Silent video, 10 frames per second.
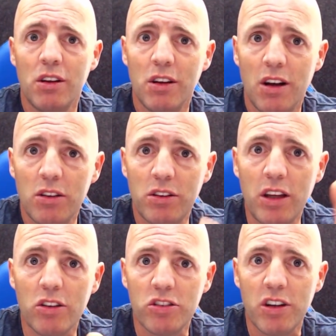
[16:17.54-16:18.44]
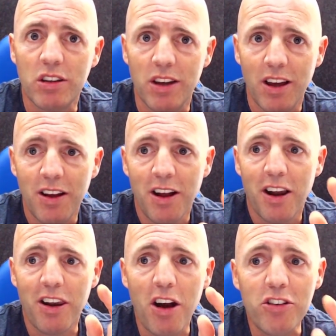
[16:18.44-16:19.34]
They got stuck there.
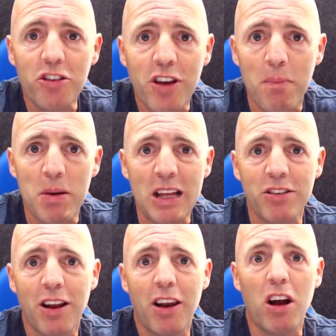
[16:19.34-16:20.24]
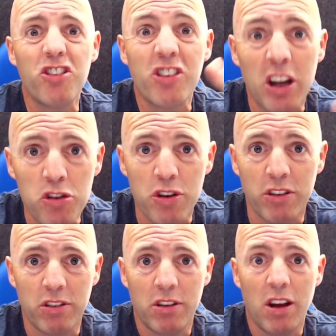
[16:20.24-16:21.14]
Largest companies, largest
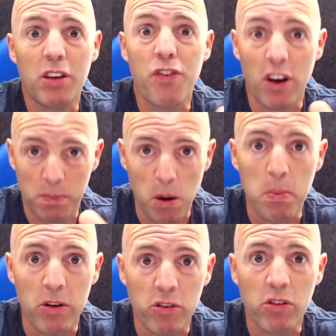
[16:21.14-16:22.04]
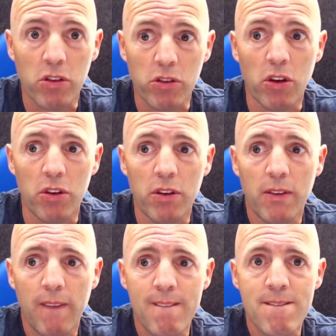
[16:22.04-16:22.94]
countries, as far as population is concerned.
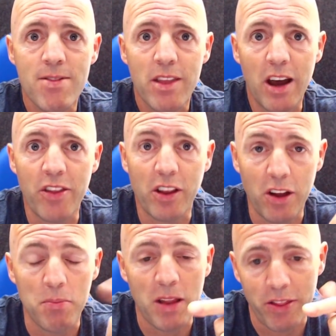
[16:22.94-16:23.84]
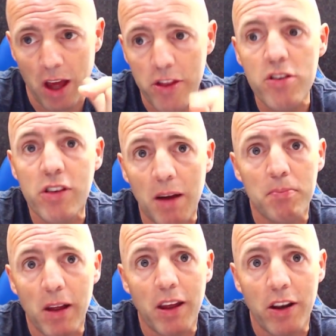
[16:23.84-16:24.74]
And these
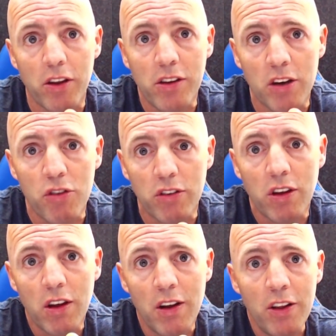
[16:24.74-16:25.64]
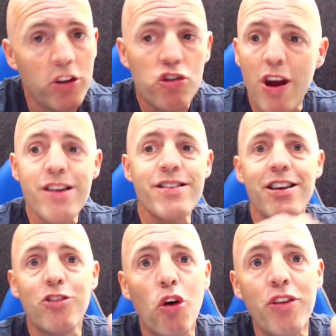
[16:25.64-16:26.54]
countries, the trend
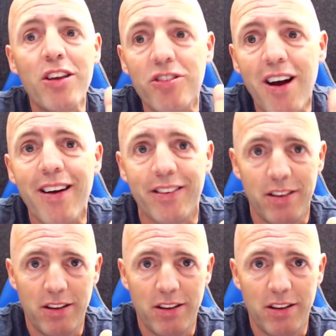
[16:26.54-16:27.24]
is on their side.